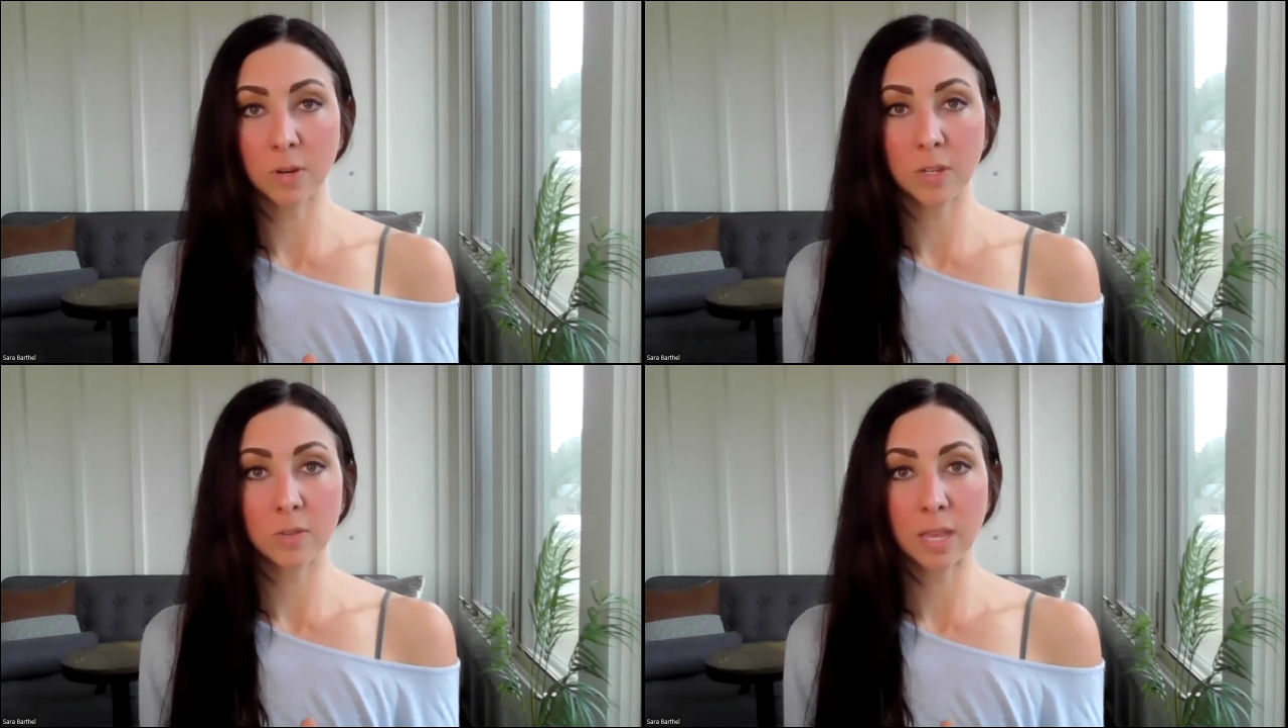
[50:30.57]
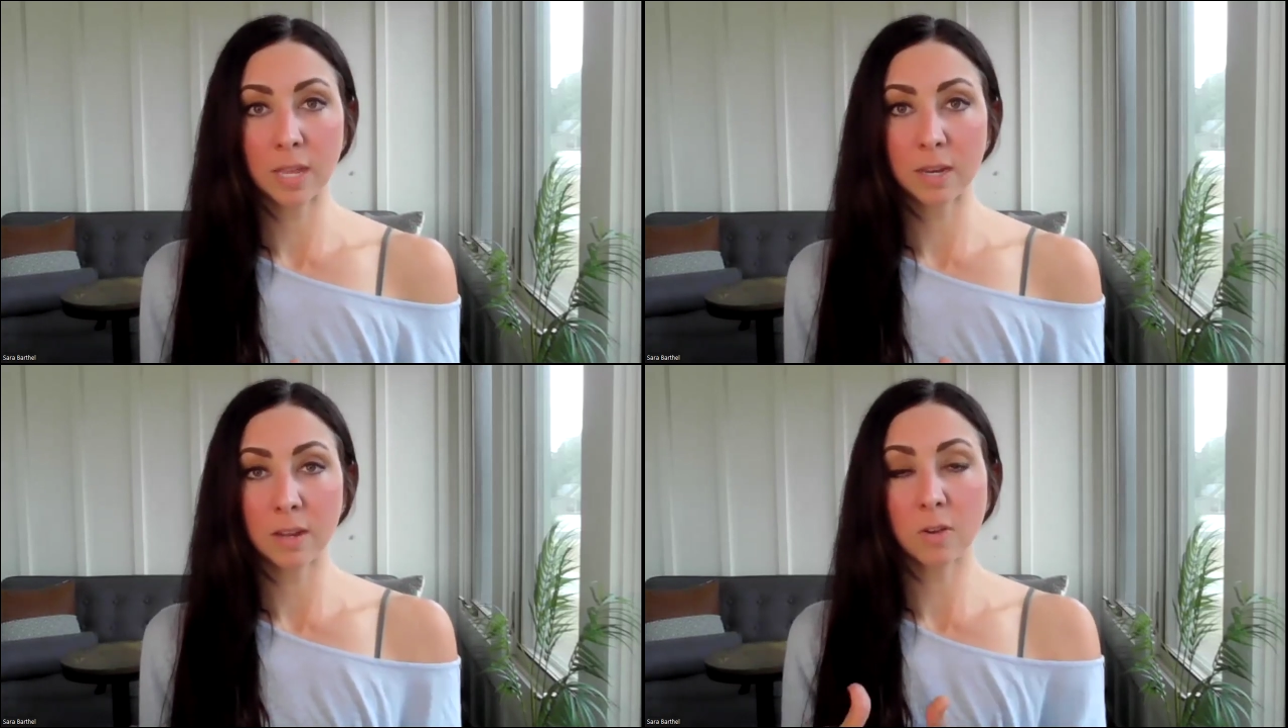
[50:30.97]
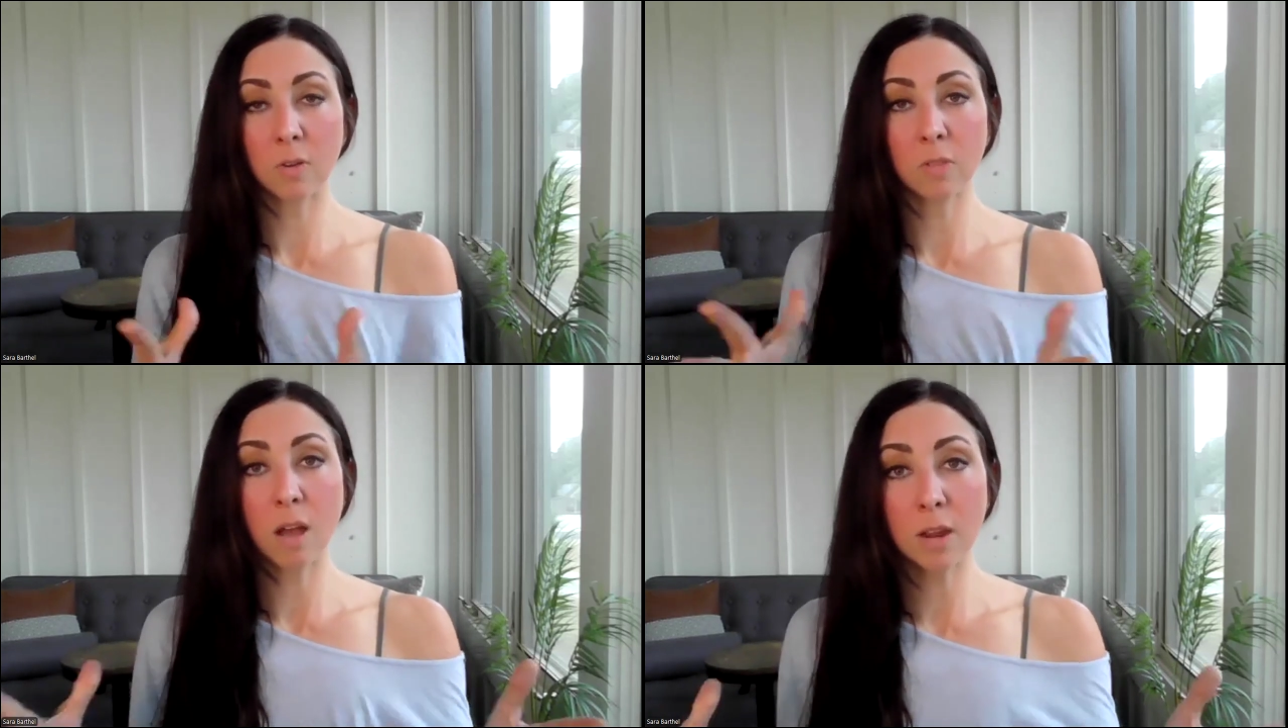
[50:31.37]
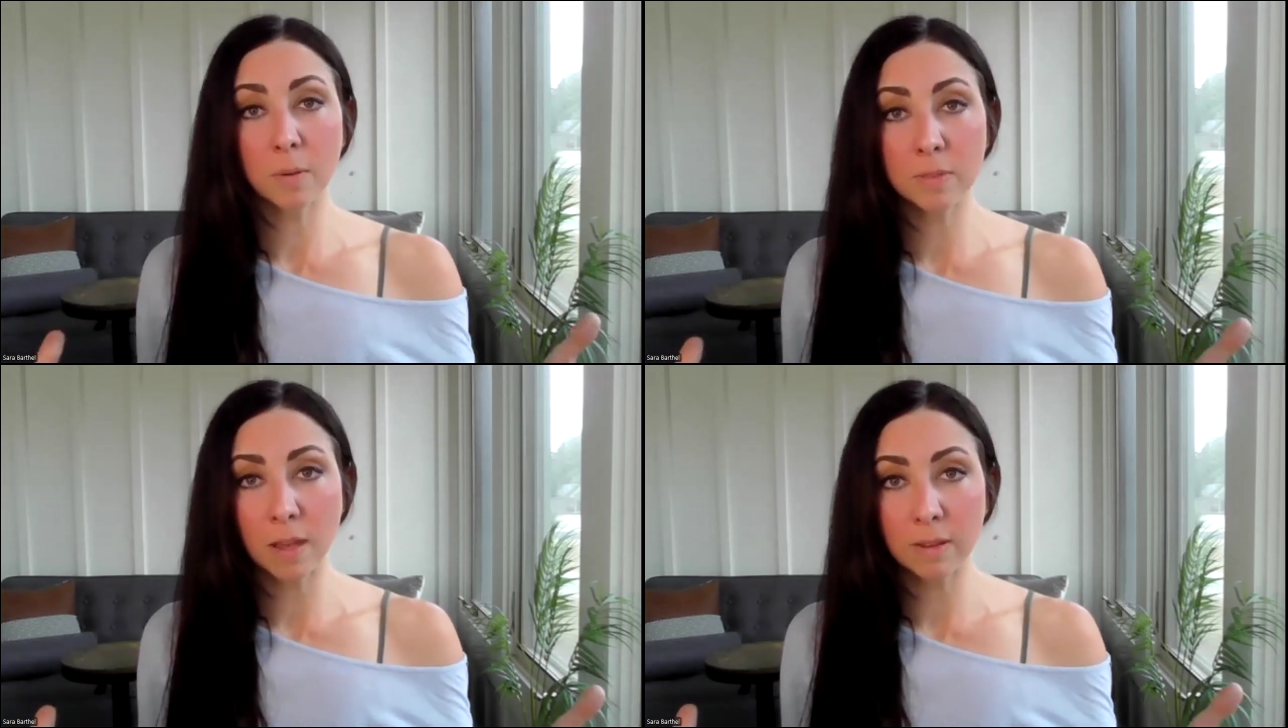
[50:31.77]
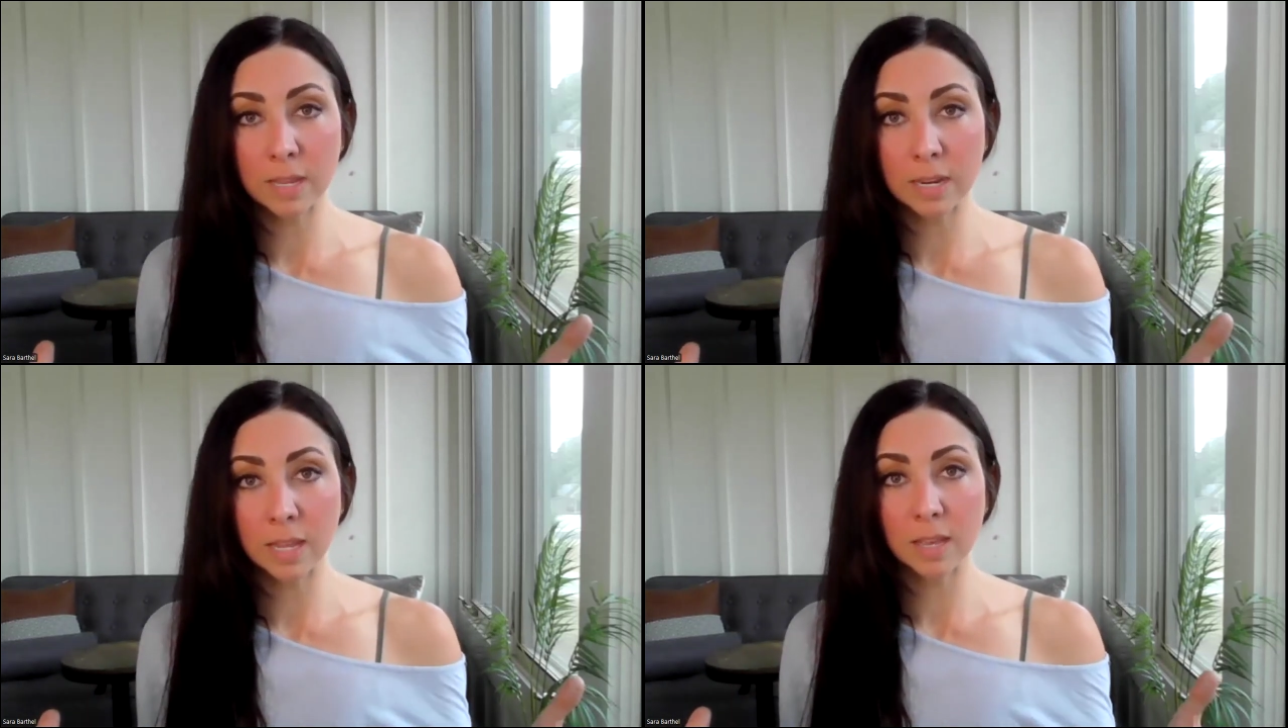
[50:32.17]
where you can go longer without
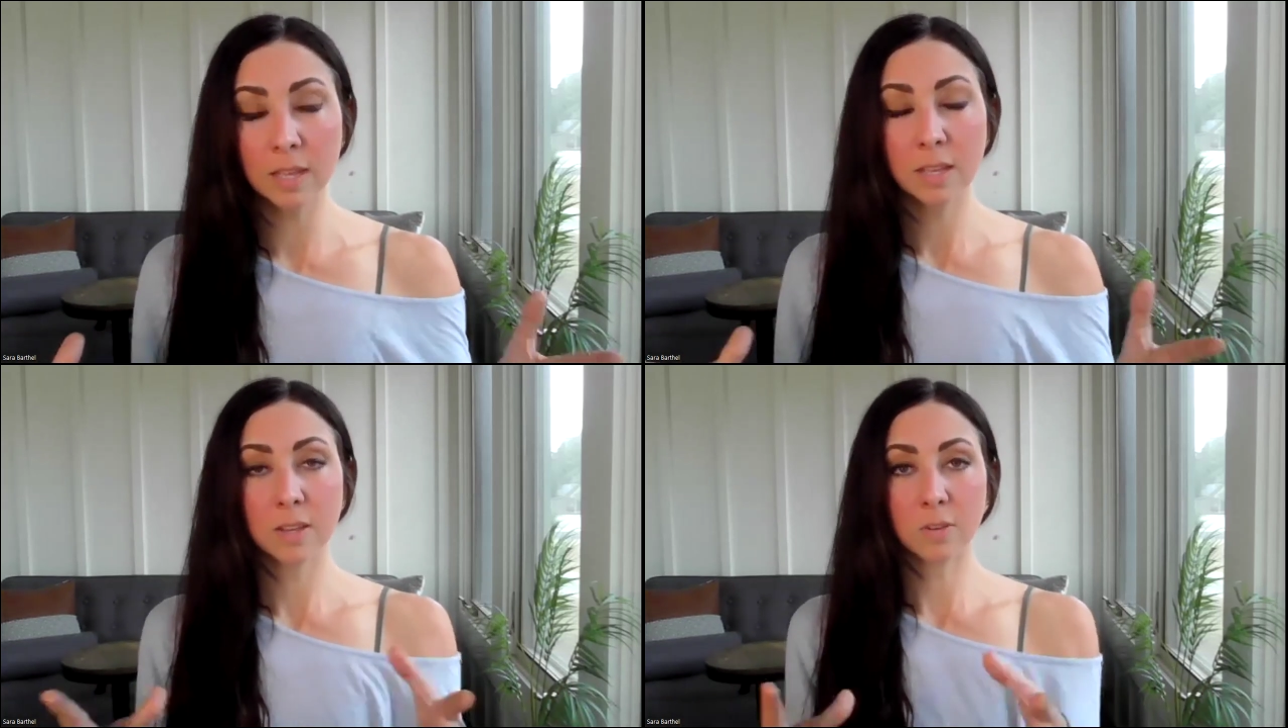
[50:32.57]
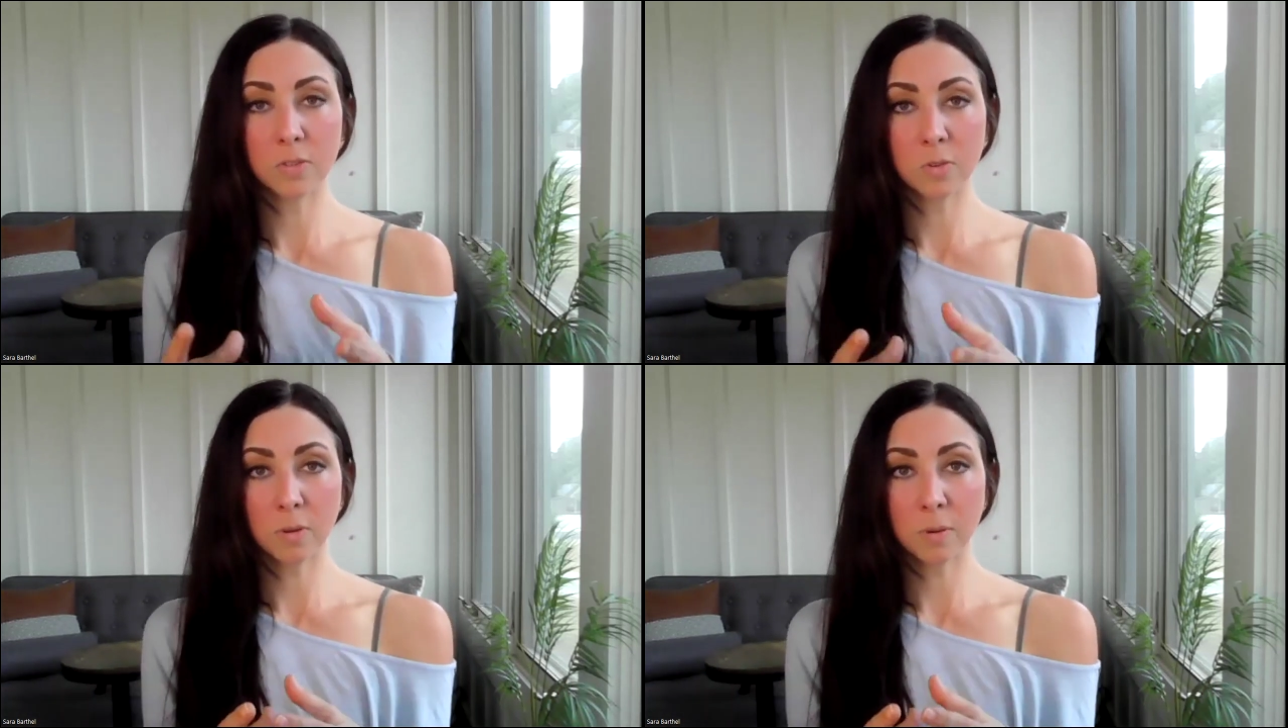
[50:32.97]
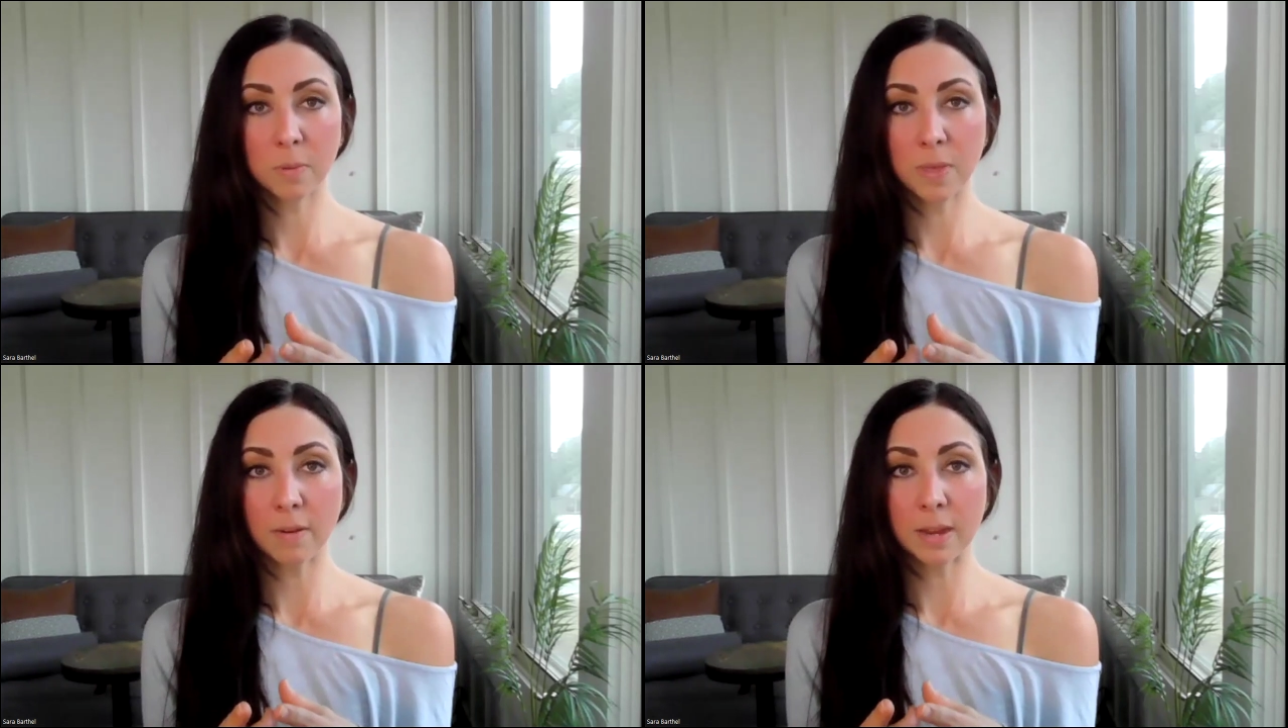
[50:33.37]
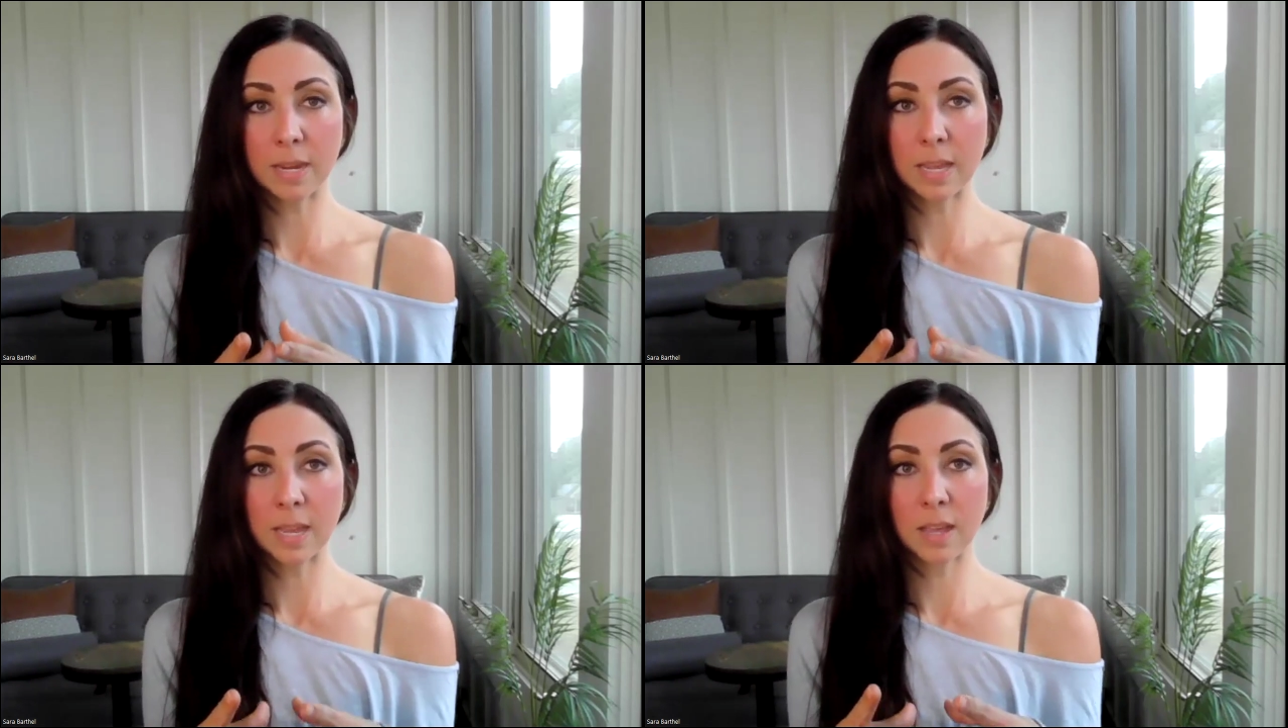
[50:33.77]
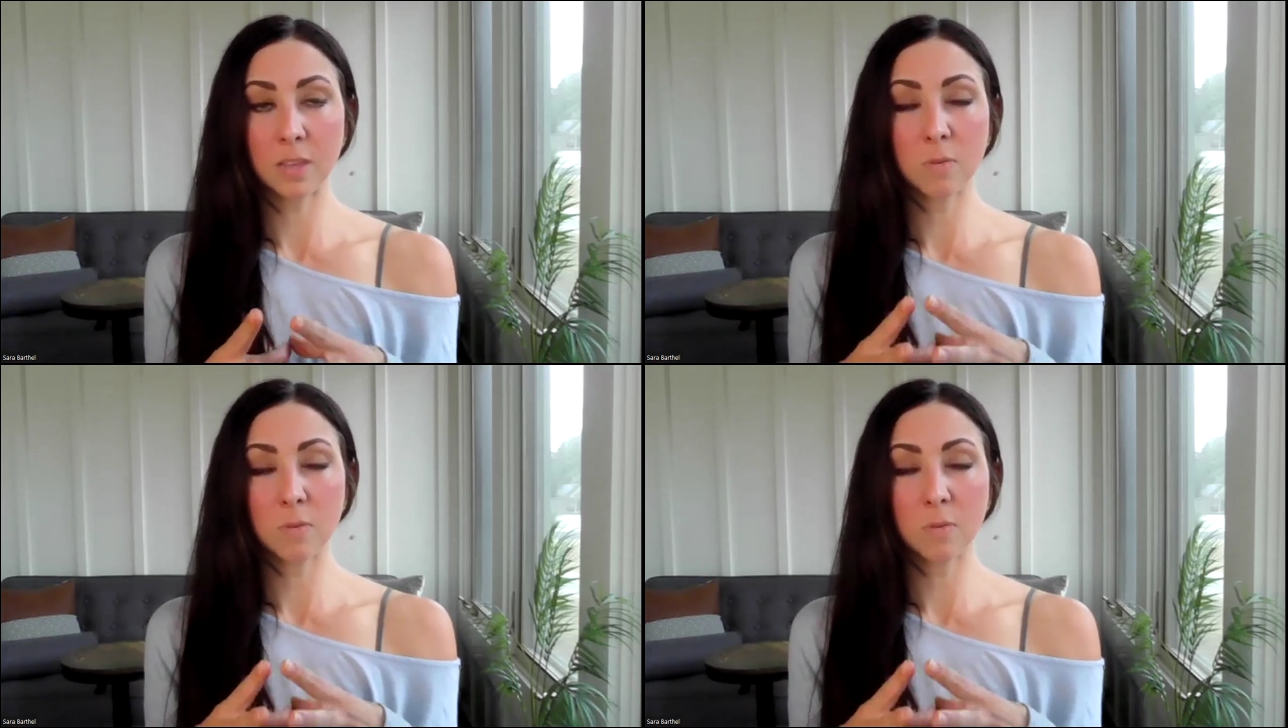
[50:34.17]
eating, go shorter without eating.